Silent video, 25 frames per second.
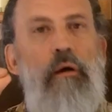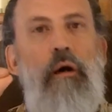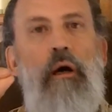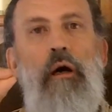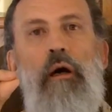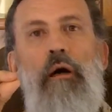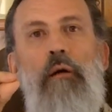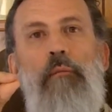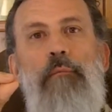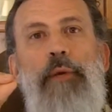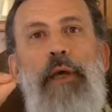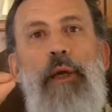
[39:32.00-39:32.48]

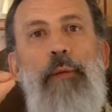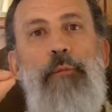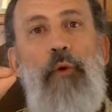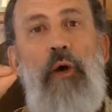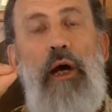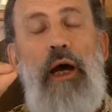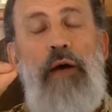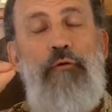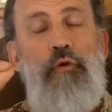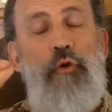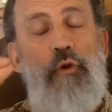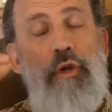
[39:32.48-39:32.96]
uh, people
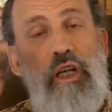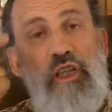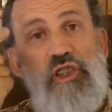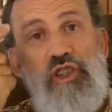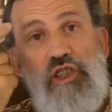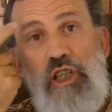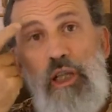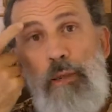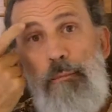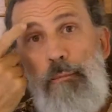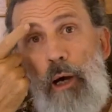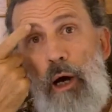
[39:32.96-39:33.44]
have
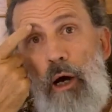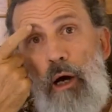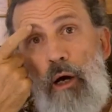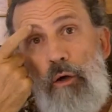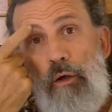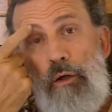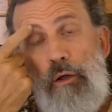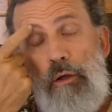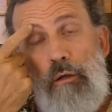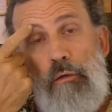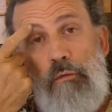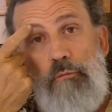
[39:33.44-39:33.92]
traditionally bought
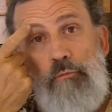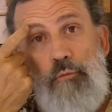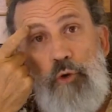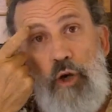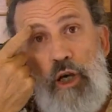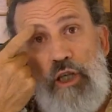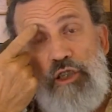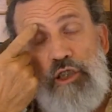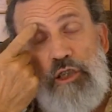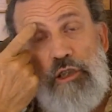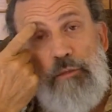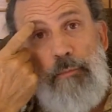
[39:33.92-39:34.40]

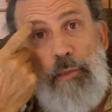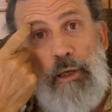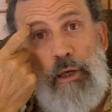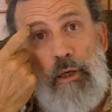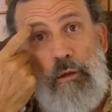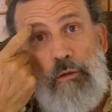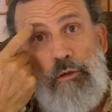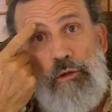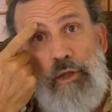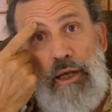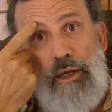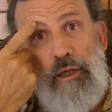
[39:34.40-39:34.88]
precious
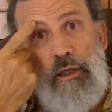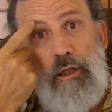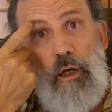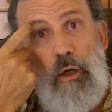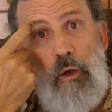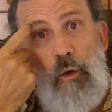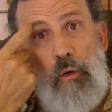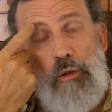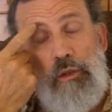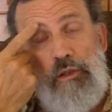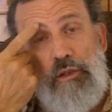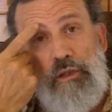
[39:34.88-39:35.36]
metals like
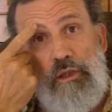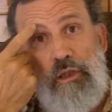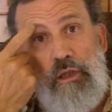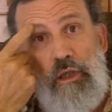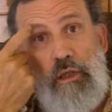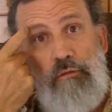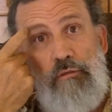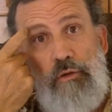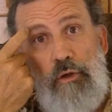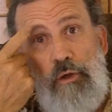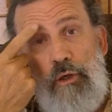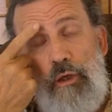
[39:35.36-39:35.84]
gold and
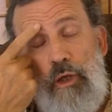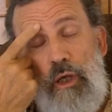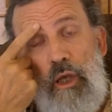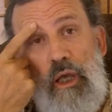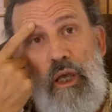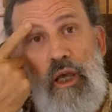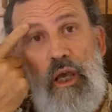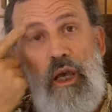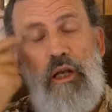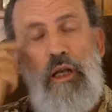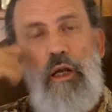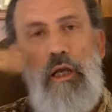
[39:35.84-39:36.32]
silver.
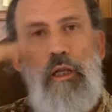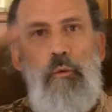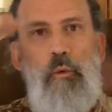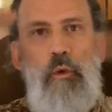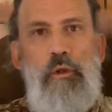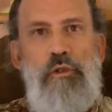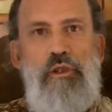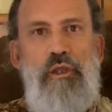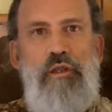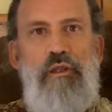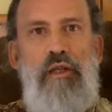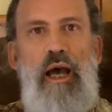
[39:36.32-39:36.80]
In other
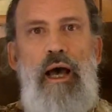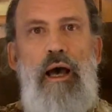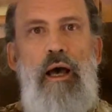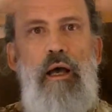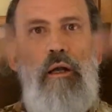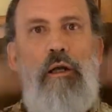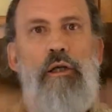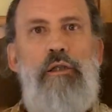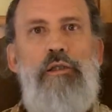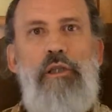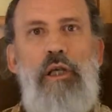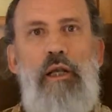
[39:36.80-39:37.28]
words, the
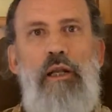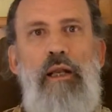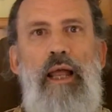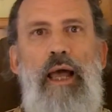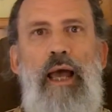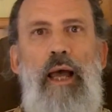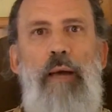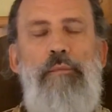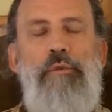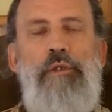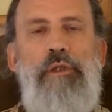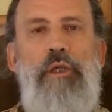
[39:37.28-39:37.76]
dollar's
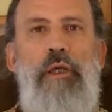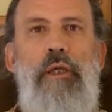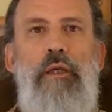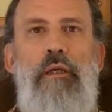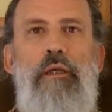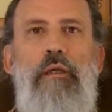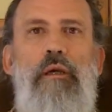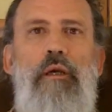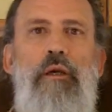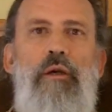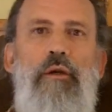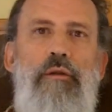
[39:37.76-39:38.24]
collapsing,
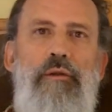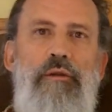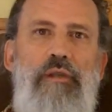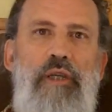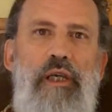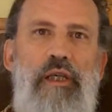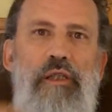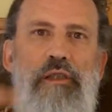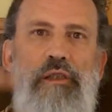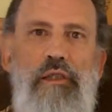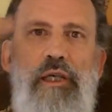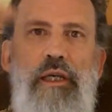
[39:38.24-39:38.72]

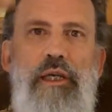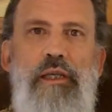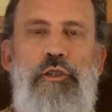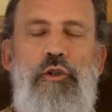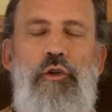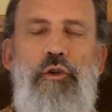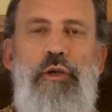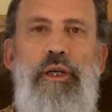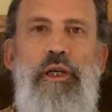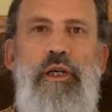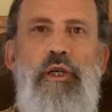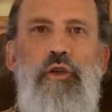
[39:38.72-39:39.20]
these things
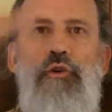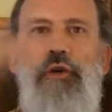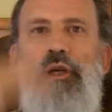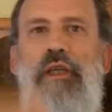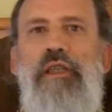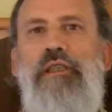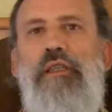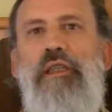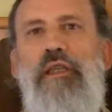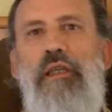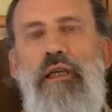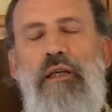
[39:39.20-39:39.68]
are
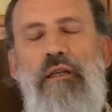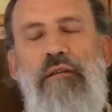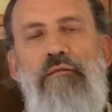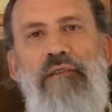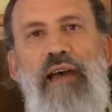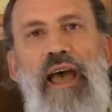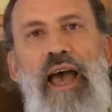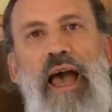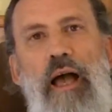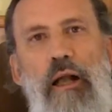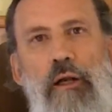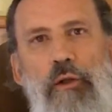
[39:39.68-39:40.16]
increasing in
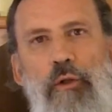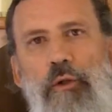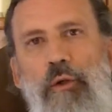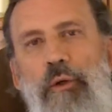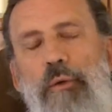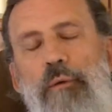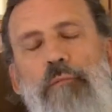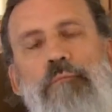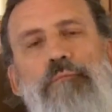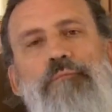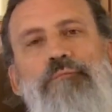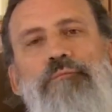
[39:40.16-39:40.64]
value.